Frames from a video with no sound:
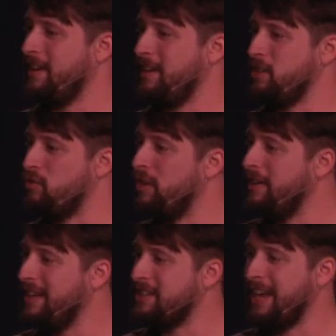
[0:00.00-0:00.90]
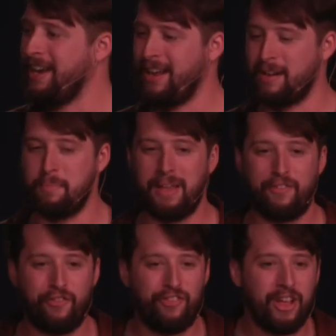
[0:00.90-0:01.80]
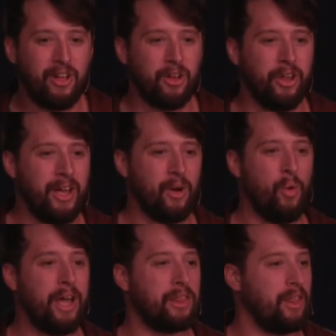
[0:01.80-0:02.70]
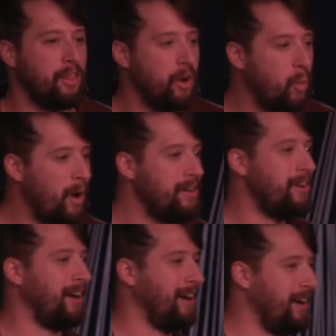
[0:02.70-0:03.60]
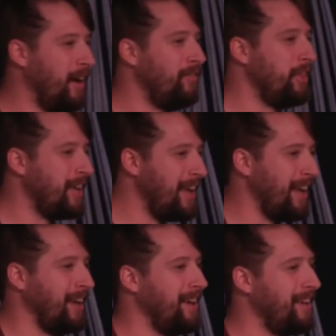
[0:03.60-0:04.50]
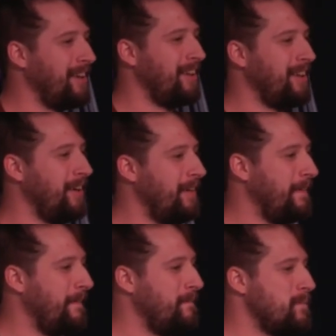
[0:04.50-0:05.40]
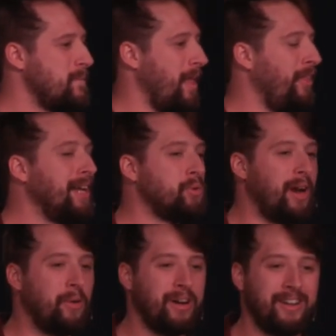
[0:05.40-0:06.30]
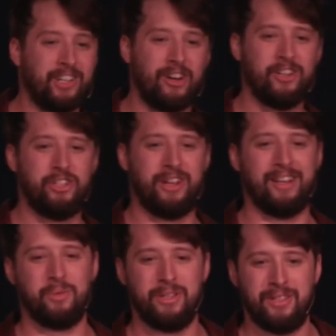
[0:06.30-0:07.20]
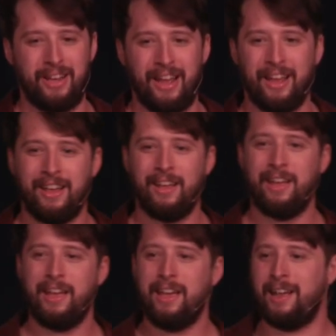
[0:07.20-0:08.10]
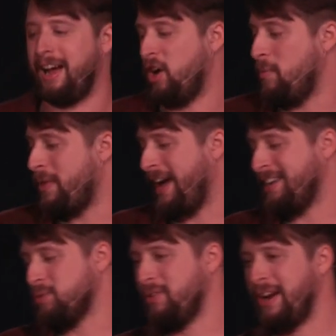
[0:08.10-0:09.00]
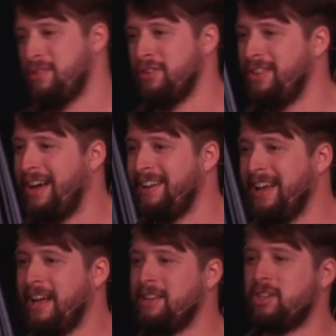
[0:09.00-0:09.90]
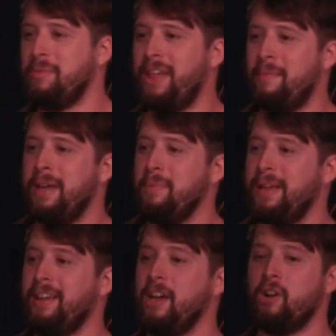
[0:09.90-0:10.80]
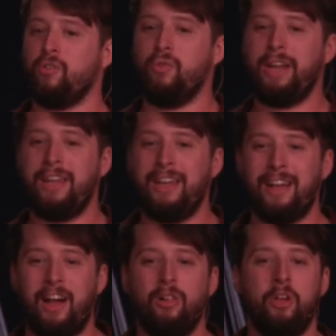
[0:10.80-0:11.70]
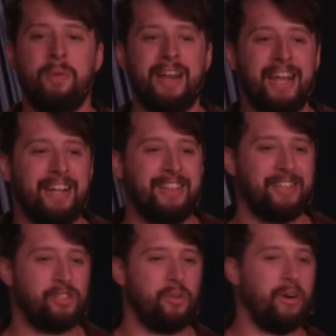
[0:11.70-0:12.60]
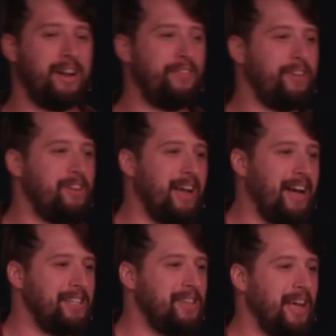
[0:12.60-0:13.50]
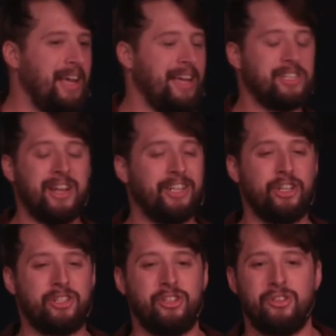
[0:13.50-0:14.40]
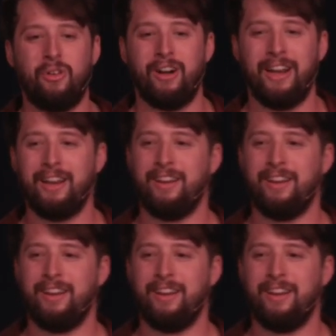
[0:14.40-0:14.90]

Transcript: to really take it in, be filled with the wonder of the King. And that's what I want to encourage you guys with today. I hope that as we read through that, some of that maybe re-illuminated this story for you guys. It's not just a story,